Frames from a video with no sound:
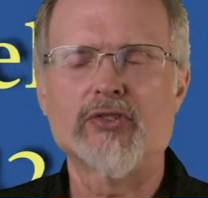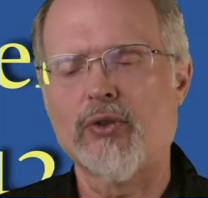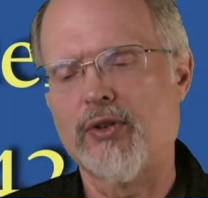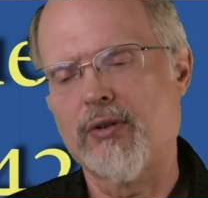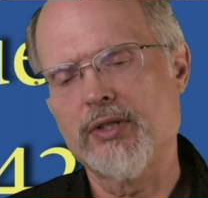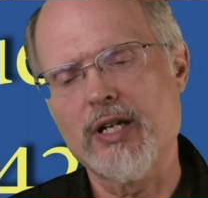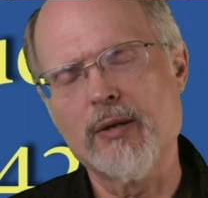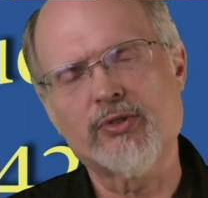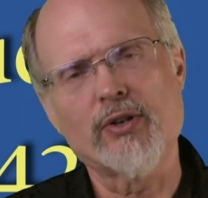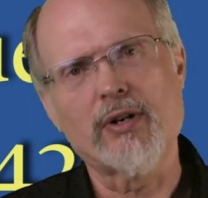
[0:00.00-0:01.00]
So there are
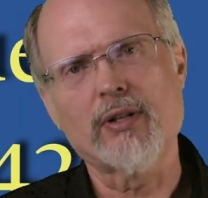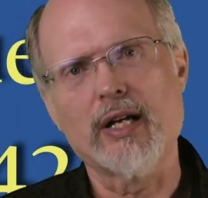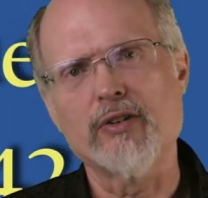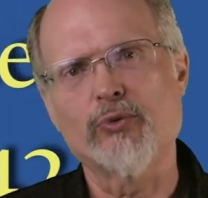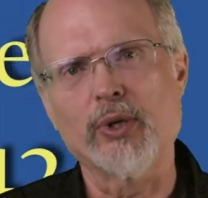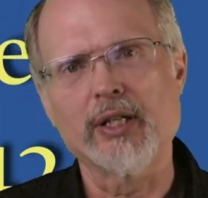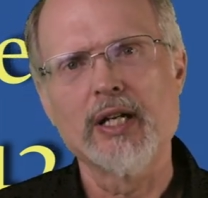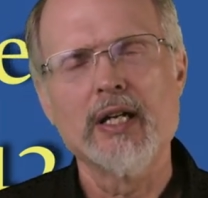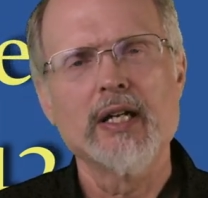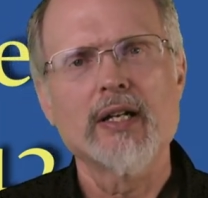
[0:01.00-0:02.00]
times in our life when
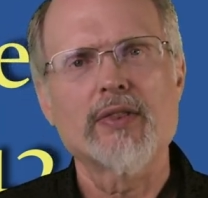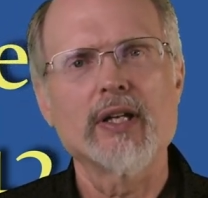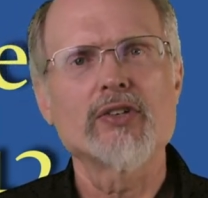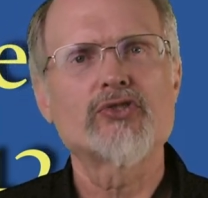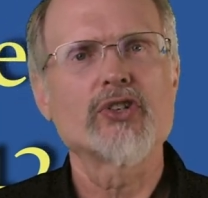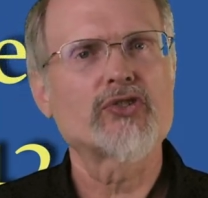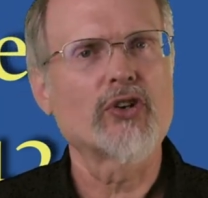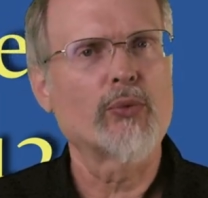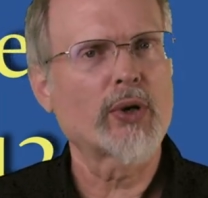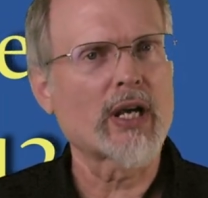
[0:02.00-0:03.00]
things just
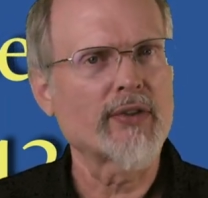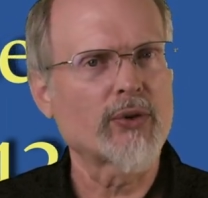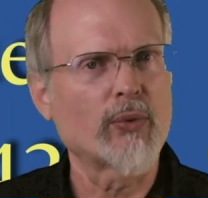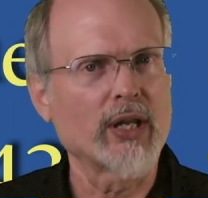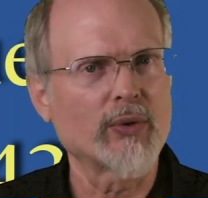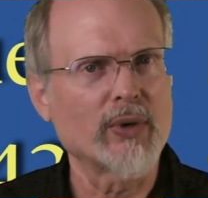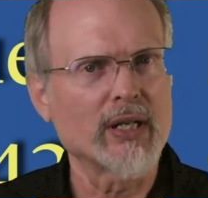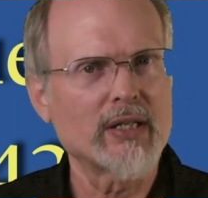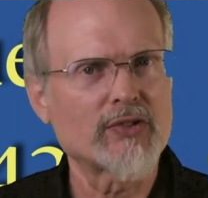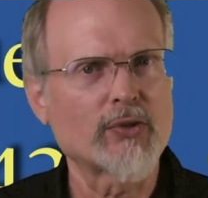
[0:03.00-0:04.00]
don't work out the way that we
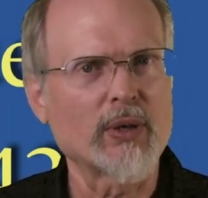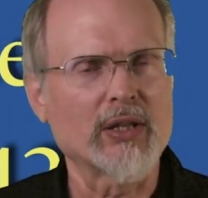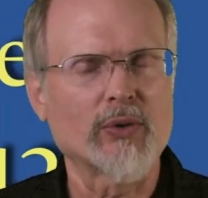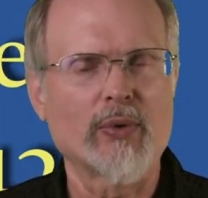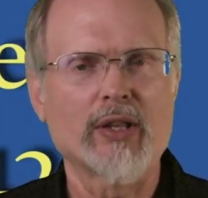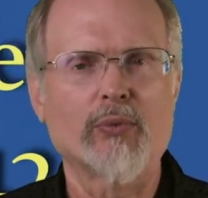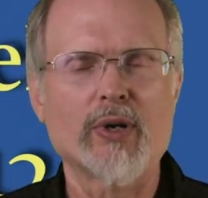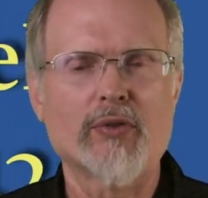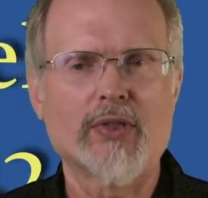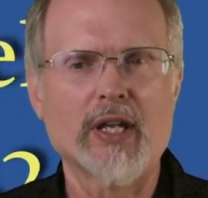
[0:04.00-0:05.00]
anticipate, the way that
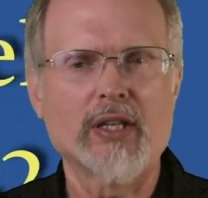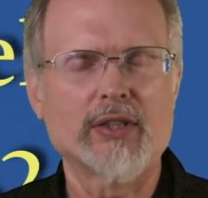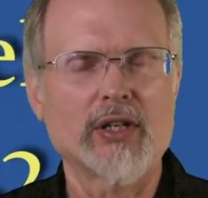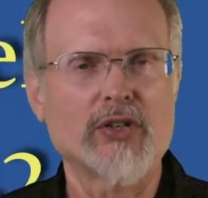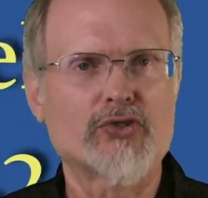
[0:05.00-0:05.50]
we think that it